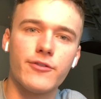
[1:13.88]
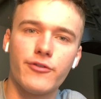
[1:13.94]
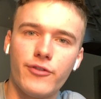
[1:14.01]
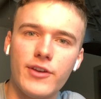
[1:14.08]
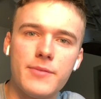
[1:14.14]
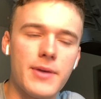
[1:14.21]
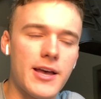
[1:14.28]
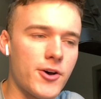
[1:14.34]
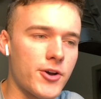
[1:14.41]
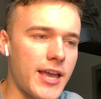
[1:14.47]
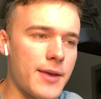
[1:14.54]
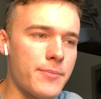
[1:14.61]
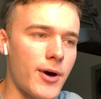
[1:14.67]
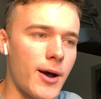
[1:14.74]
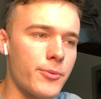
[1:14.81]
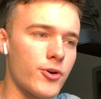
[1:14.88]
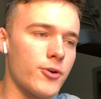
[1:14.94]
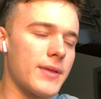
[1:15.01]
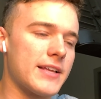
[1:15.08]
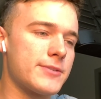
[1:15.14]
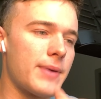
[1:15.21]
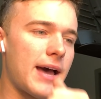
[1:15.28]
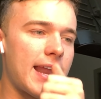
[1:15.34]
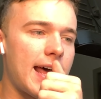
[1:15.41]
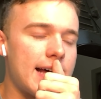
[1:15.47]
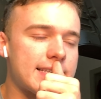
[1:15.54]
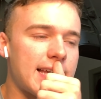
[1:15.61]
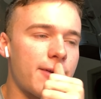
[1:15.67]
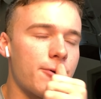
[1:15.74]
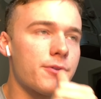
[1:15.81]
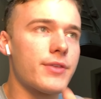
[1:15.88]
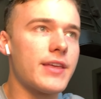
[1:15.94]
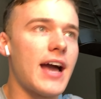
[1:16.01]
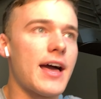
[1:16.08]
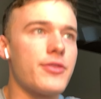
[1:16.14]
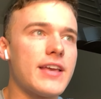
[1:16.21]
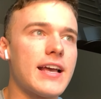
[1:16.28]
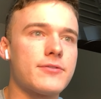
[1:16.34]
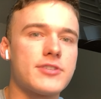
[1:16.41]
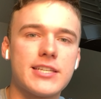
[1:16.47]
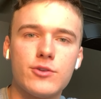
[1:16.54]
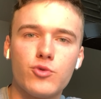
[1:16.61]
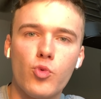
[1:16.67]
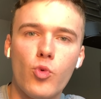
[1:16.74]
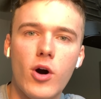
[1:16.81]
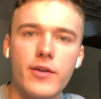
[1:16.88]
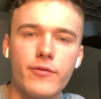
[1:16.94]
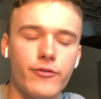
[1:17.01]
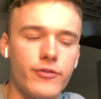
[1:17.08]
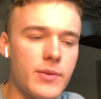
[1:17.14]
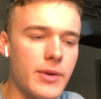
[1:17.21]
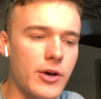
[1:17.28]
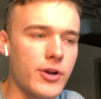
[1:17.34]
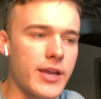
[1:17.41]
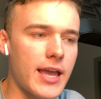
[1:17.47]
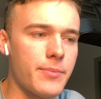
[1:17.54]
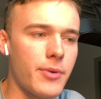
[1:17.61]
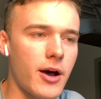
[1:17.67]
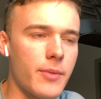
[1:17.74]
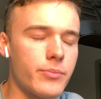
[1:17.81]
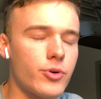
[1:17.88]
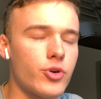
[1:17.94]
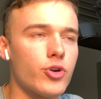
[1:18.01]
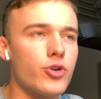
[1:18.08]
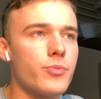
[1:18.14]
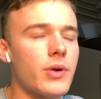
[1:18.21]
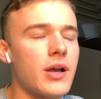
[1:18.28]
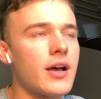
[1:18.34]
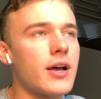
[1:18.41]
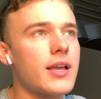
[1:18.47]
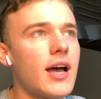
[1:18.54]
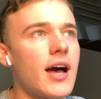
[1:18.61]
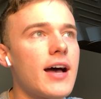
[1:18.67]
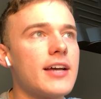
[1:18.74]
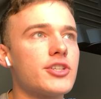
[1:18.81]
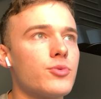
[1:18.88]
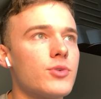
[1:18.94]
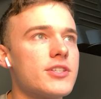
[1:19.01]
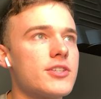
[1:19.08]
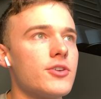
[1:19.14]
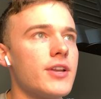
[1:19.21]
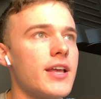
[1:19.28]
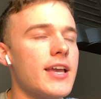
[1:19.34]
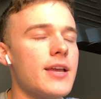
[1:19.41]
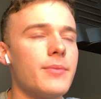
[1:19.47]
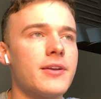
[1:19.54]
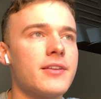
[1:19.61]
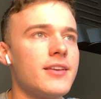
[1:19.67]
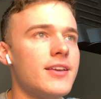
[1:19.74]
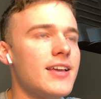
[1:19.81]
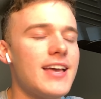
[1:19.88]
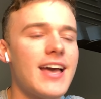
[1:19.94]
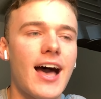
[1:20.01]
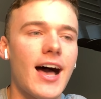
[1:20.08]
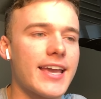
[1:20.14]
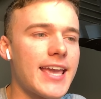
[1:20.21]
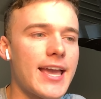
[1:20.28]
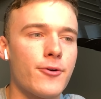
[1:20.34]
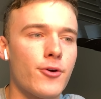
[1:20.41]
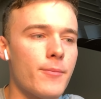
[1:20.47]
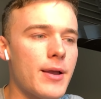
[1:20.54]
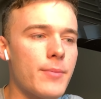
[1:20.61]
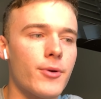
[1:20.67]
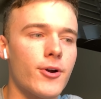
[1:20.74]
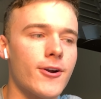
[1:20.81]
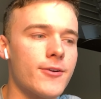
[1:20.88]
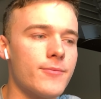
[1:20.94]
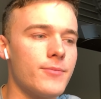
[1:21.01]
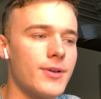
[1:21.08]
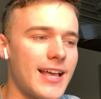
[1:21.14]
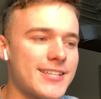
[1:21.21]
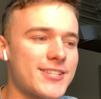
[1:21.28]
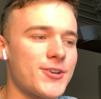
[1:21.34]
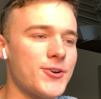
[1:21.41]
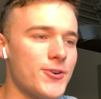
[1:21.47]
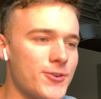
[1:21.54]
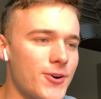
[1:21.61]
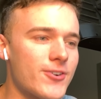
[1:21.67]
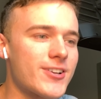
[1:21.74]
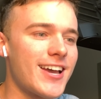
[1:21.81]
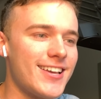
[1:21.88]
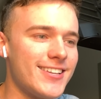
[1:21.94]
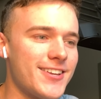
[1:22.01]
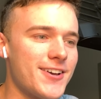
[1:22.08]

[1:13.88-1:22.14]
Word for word: a female K-pop group. That's badass. I think I've seen one female K-pop group. Gosh, what's her name? I can't remember, but that's cool. Okay,